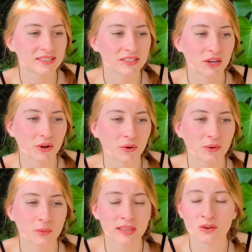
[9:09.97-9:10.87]

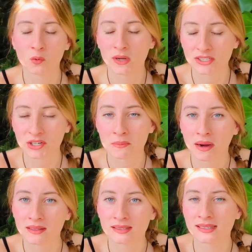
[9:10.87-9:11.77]
So in the winter
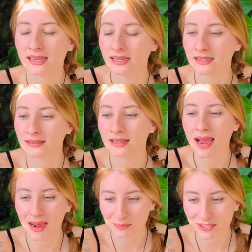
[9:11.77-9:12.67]
months, it is
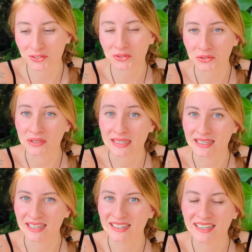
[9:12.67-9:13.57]
absolutely
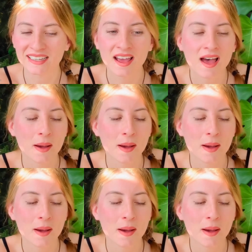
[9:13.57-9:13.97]
needed.